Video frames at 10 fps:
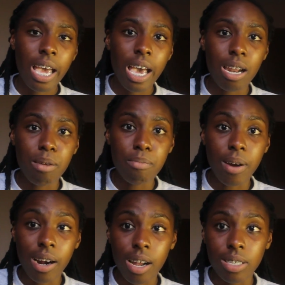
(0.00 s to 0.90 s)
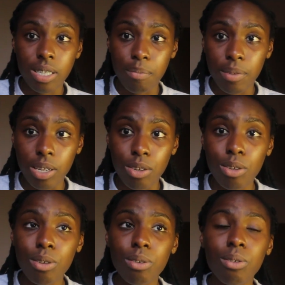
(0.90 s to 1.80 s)
and embark on something
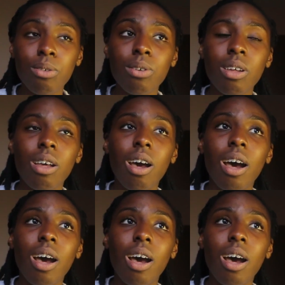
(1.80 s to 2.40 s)
new